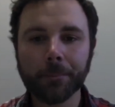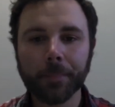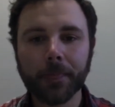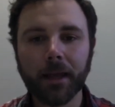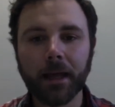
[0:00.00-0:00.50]

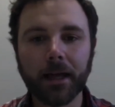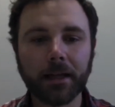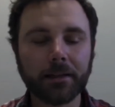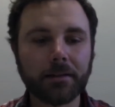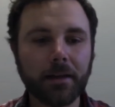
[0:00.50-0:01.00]

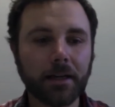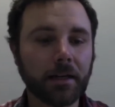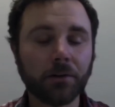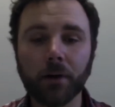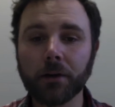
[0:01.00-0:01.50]
and they need
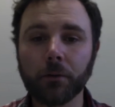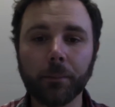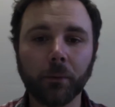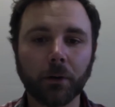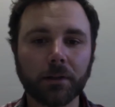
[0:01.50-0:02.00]
to write a
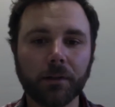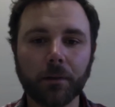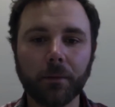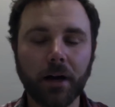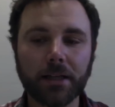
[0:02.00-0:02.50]
report to their
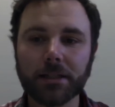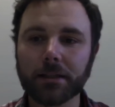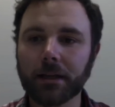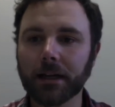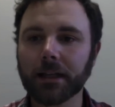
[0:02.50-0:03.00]
boss
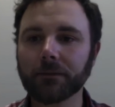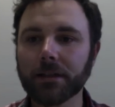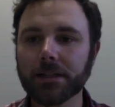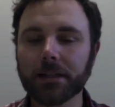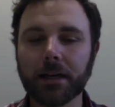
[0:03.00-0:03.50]

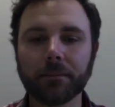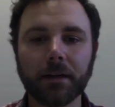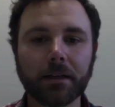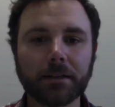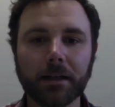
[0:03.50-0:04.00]
convincing them
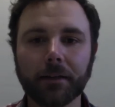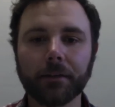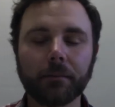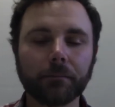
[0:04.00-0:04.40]
that a